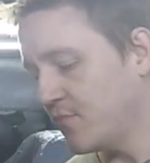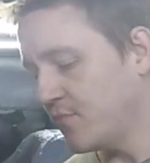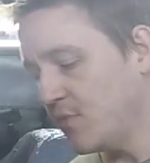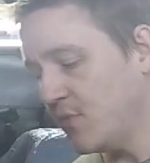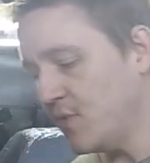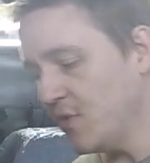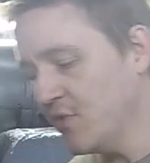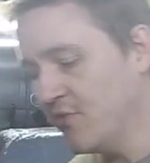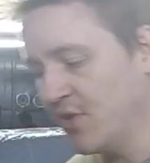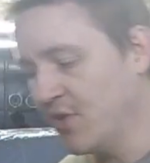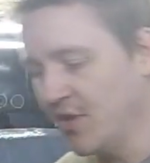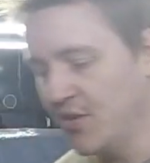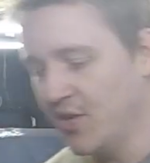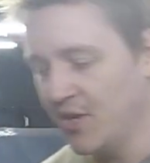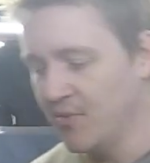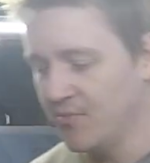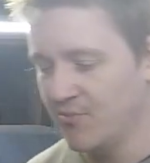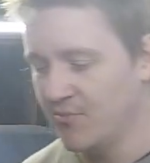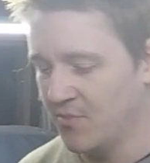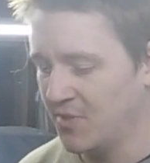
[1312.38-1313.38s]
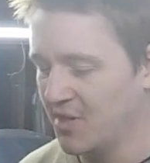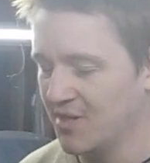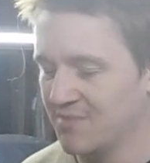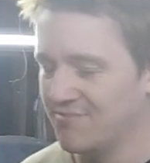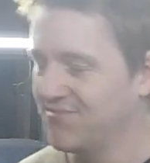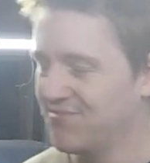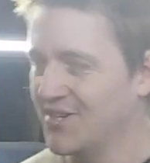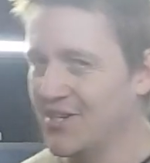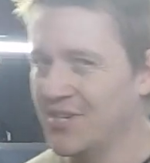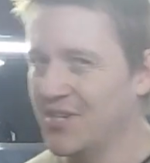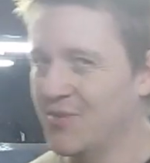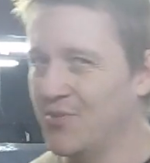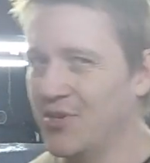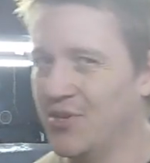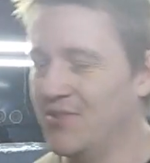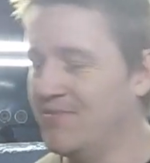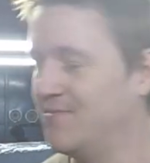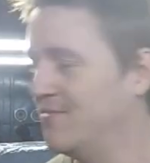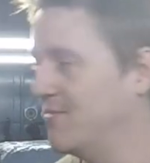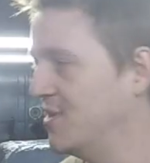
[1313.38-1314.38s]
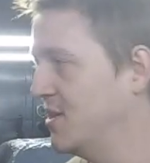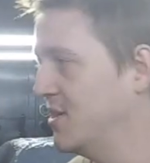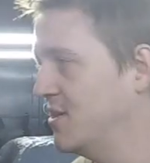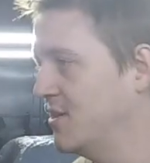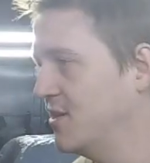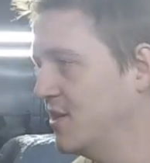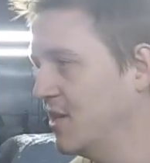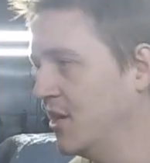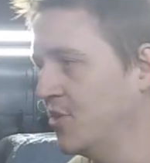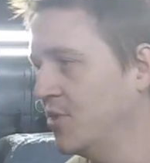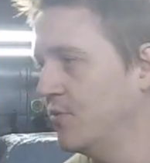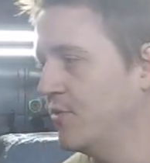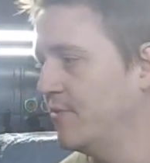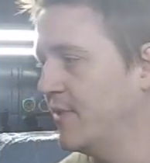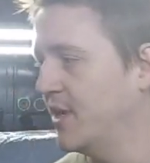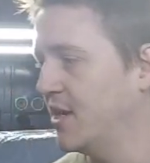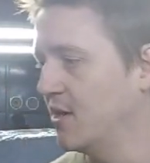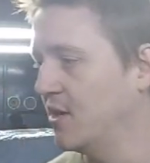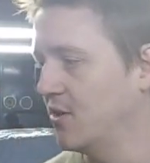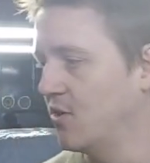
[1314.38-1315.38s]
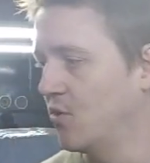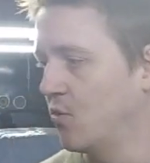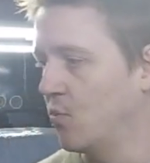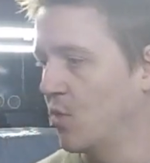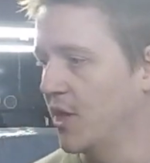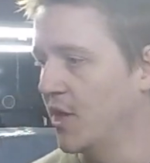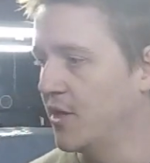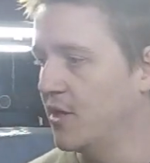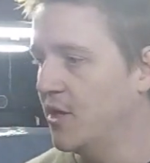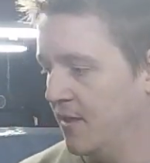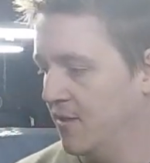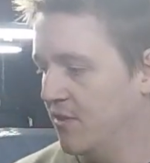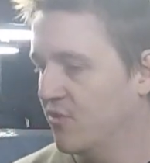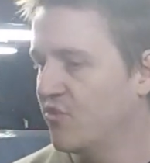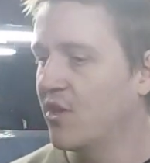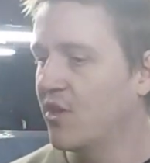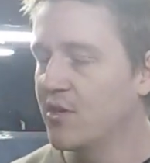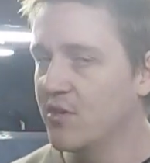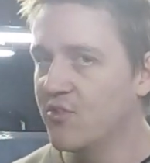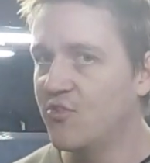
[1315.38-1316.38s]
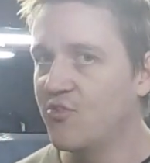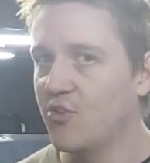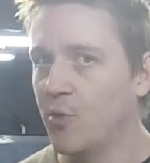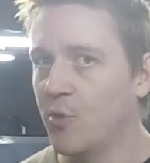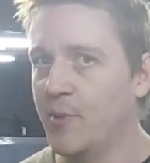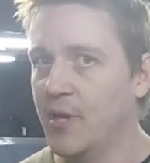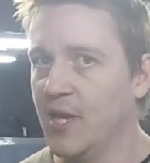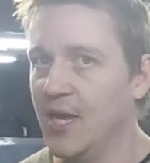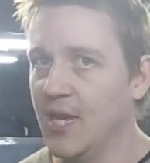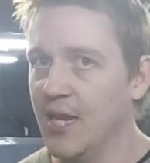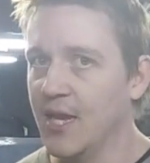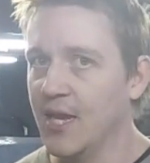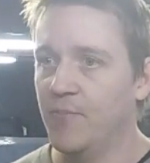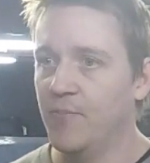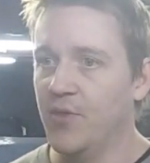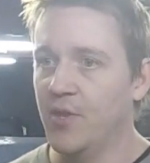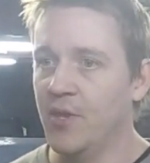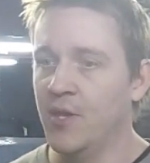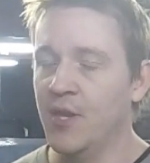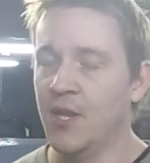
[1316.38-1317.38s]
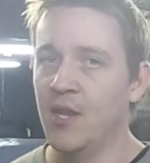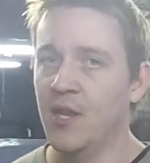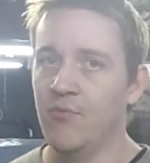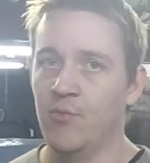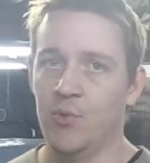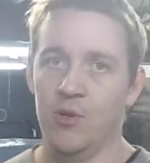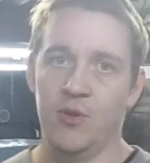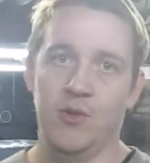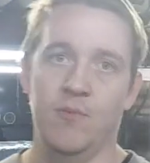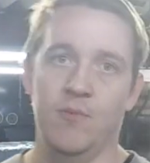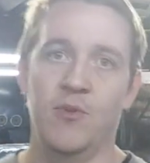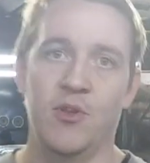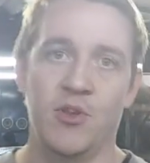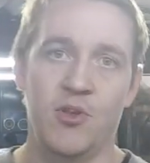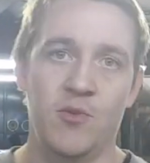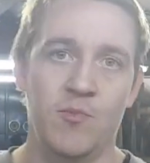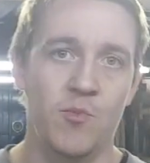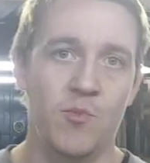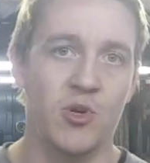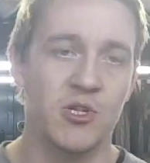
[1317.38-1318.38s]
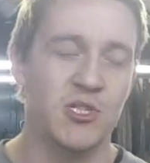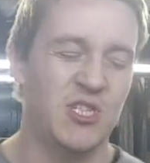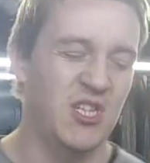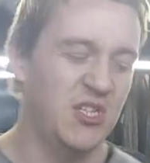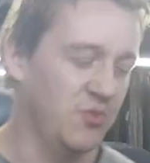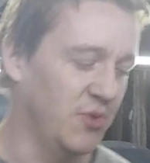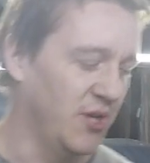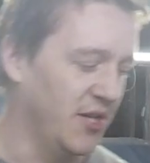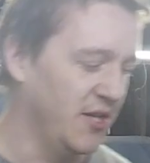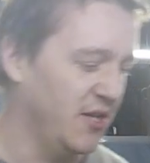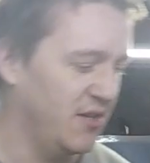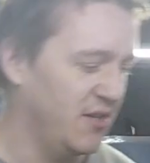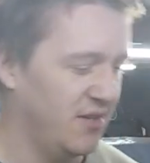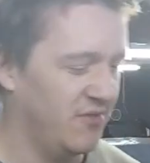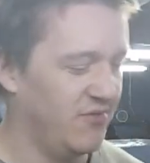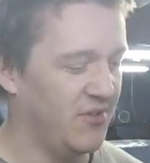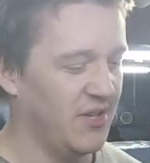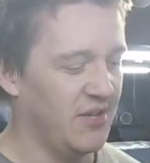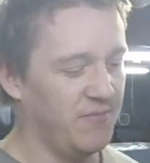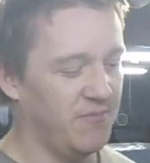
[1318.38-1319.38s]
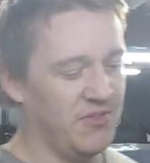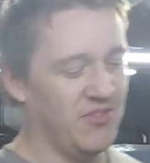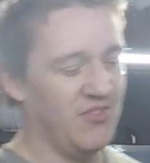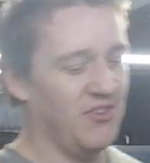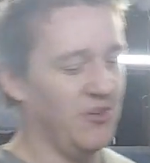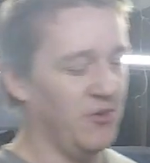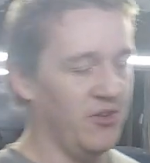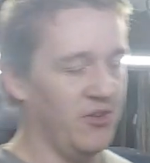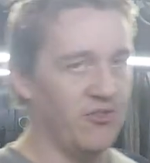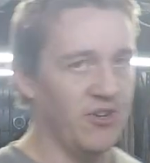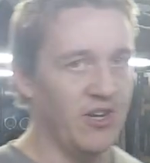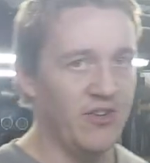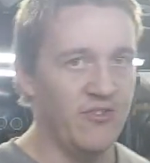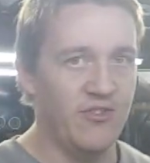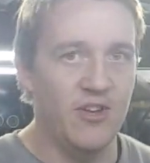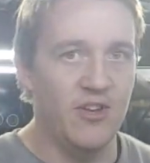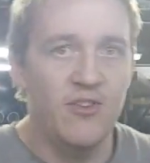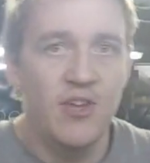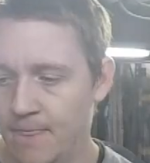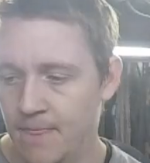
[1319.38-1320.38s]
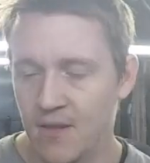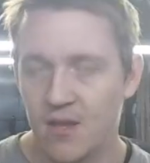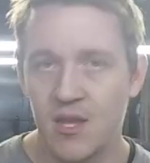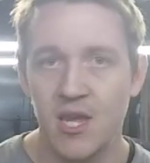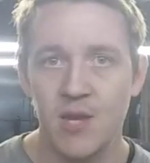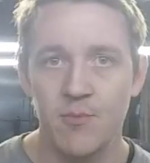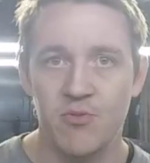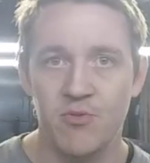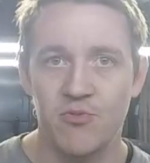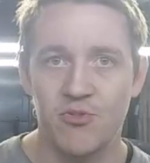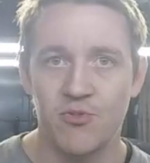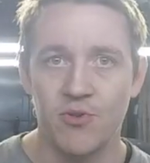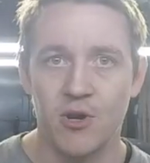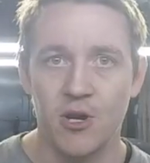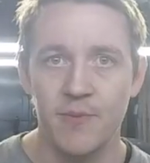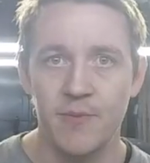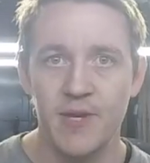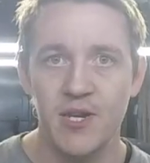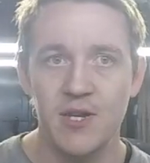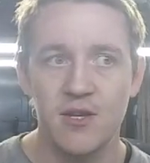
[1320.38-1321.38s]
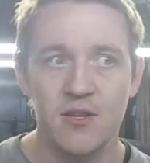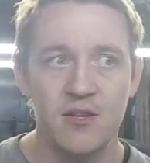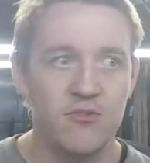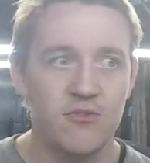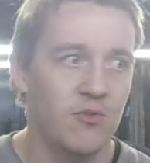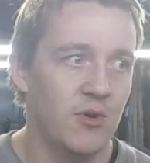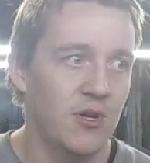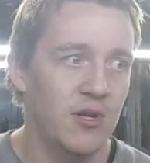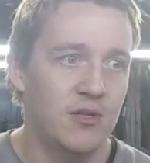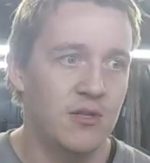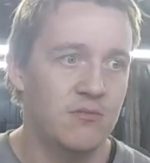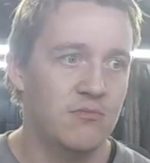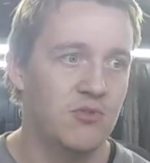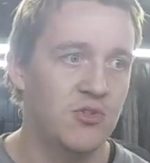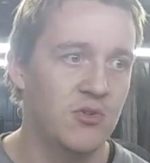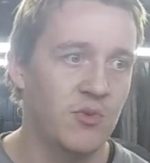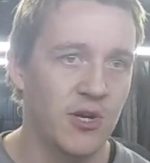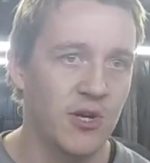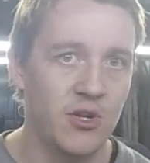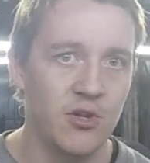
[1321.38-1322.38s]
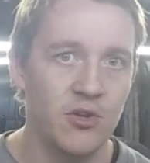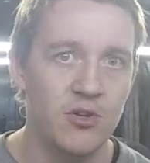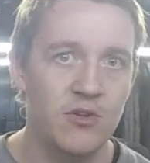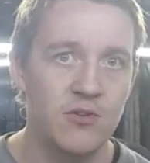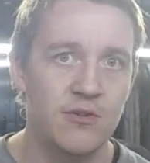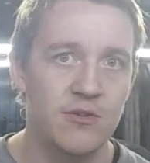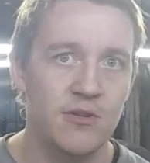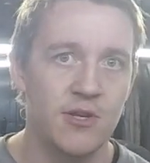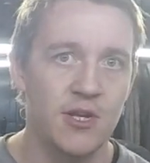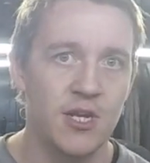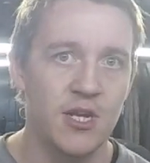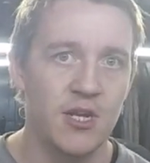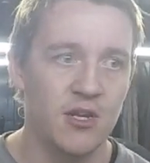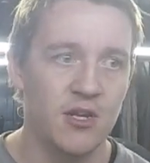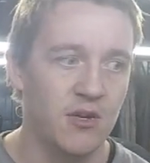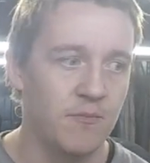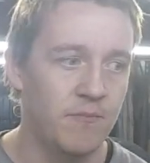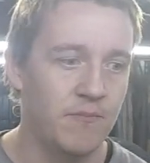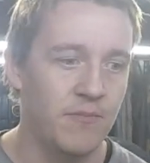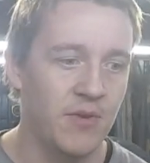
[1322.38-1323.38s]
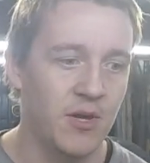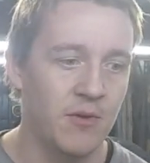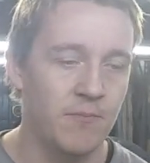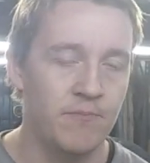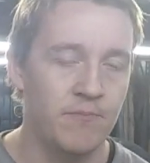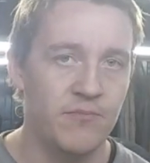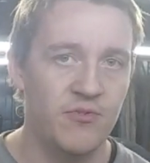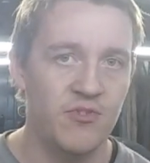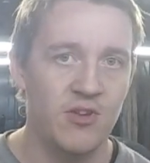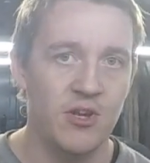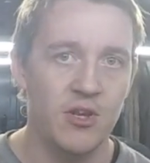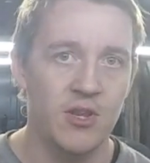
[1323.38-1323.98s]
so I don't want to make a long one, so I'm going to stop it here, and then everyone come and watch this one if they're still interested. Keep subscribing; it's quite good, isn't it? And I'll see you in the